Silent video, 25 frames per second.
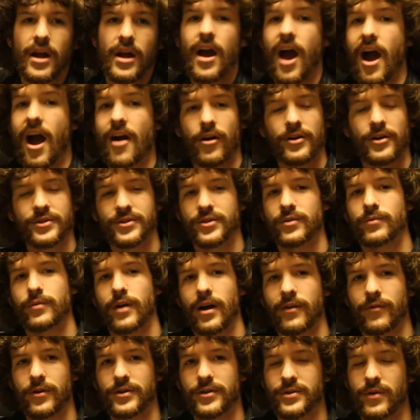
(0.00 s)
I also
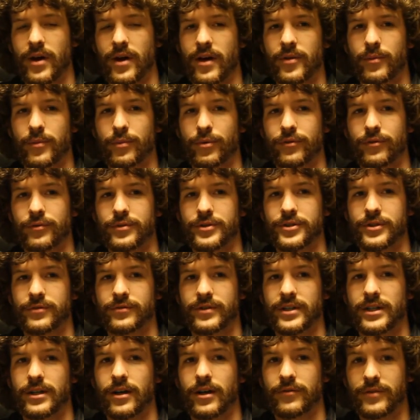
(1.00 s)
I've also had the privilege of,
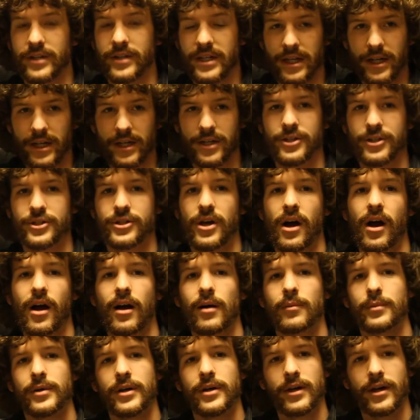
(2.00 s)
of getting a
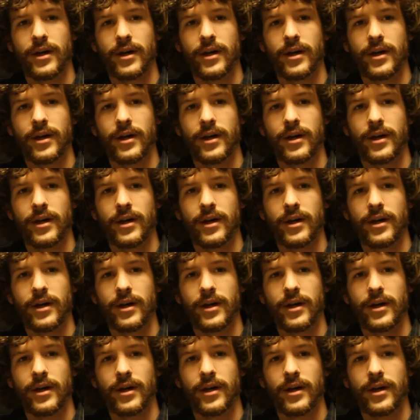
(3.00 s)
job